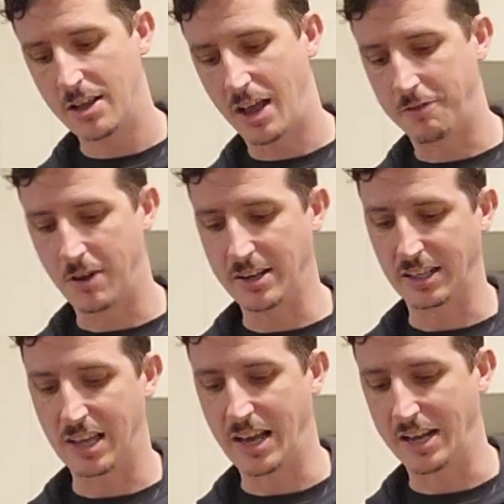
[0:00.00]
I find
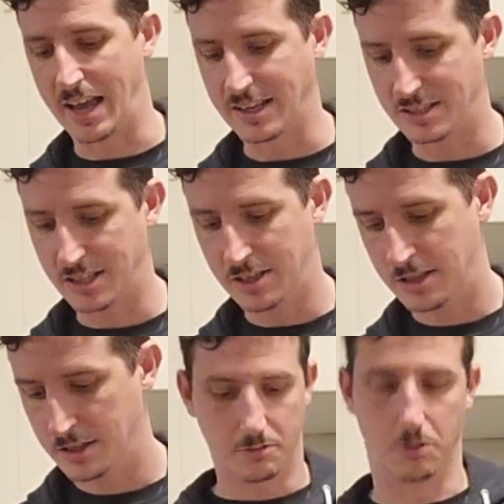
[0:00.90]
it kind of nasty.
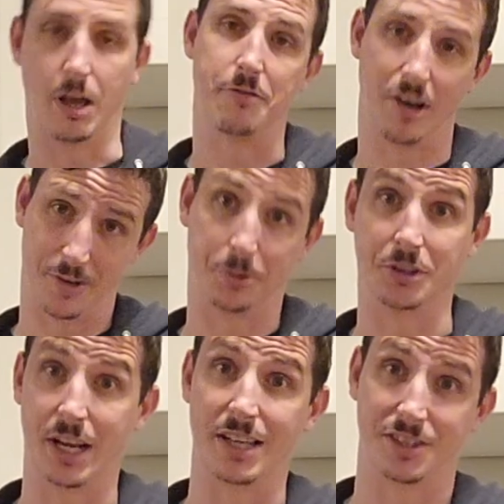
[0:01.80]
Well, I find it
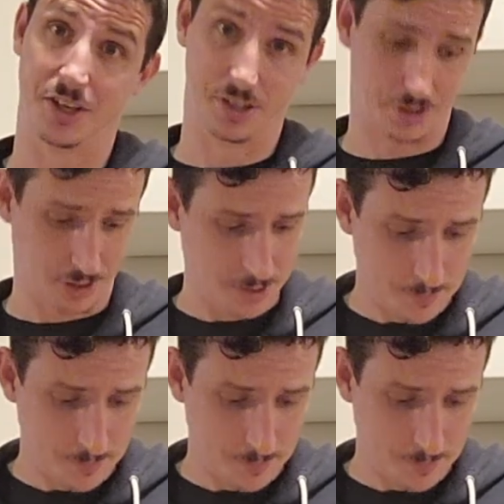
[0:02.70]
really nasty, honestly.